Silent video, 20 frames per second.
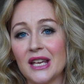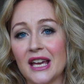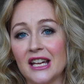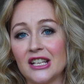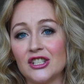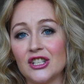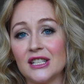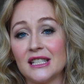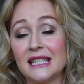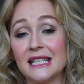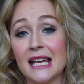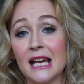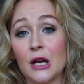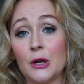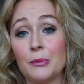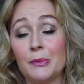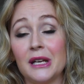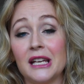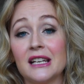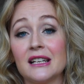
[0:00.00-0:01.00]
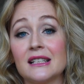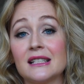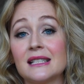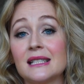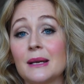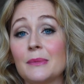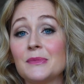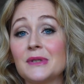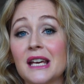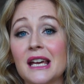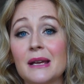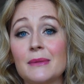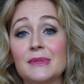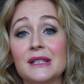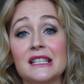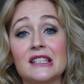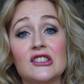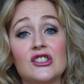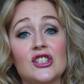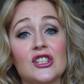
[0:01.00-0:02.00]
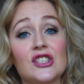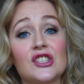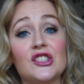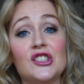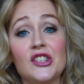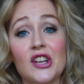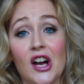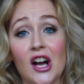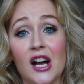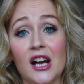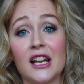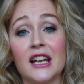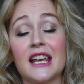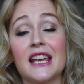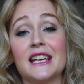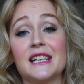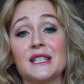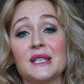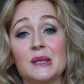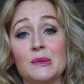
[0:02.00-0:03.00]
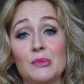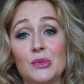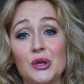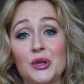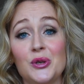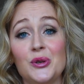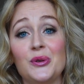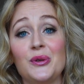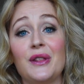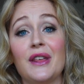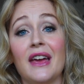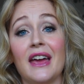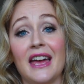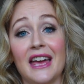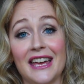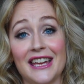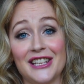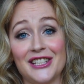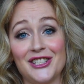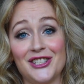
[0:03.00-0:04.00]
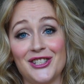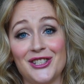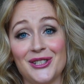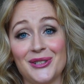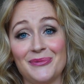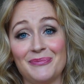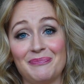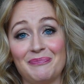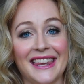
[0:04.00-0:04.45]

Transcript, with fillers: edges down because sometimes it's just not a smooth edge.